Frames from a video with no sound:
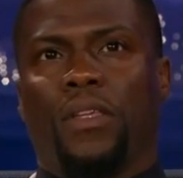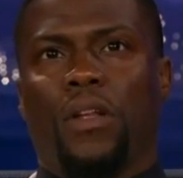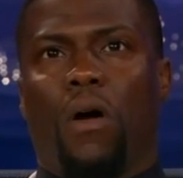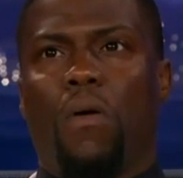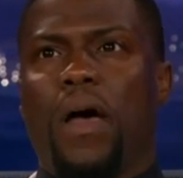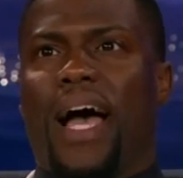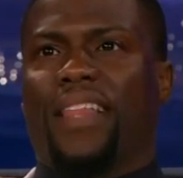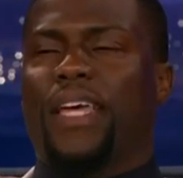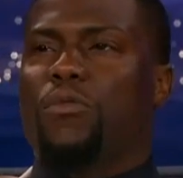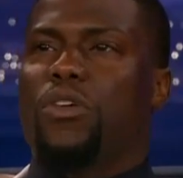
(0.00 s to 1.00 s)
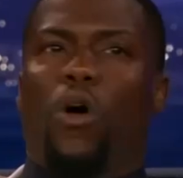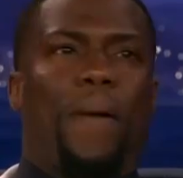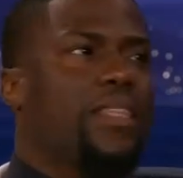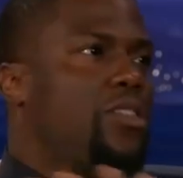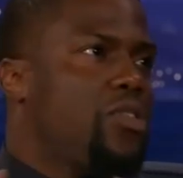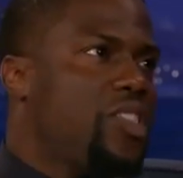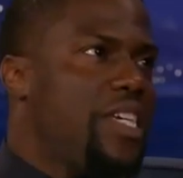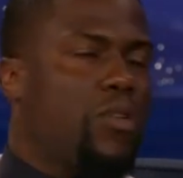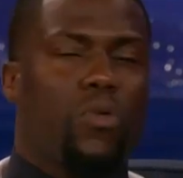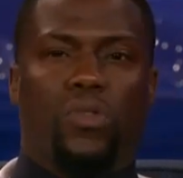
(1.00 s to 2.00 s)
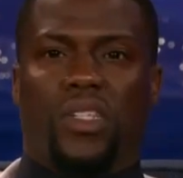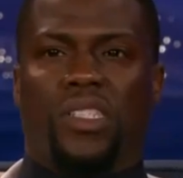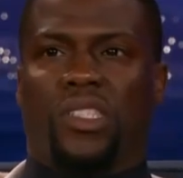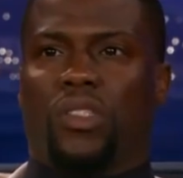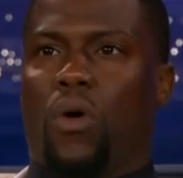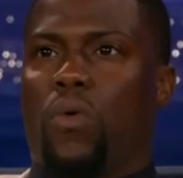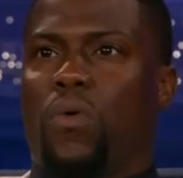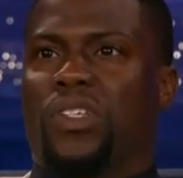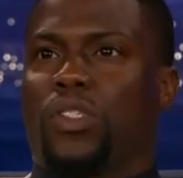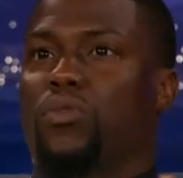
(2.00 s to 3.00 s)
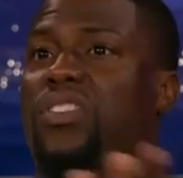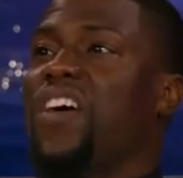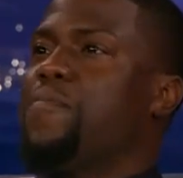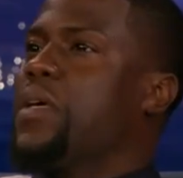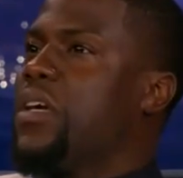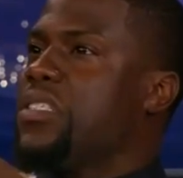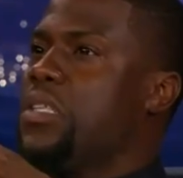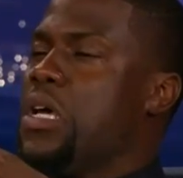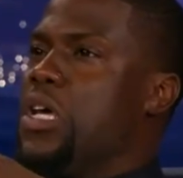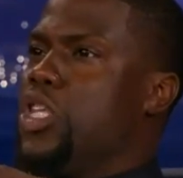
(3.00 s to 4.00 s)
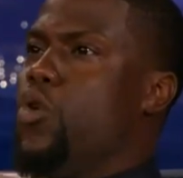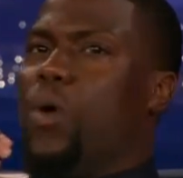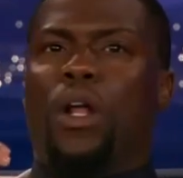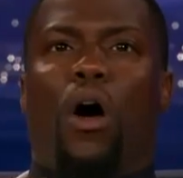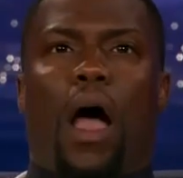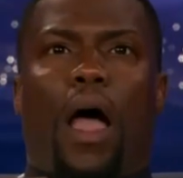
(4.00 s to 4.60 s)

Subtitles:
You know, I think when you go back to do sequels, it's so tough because you wanna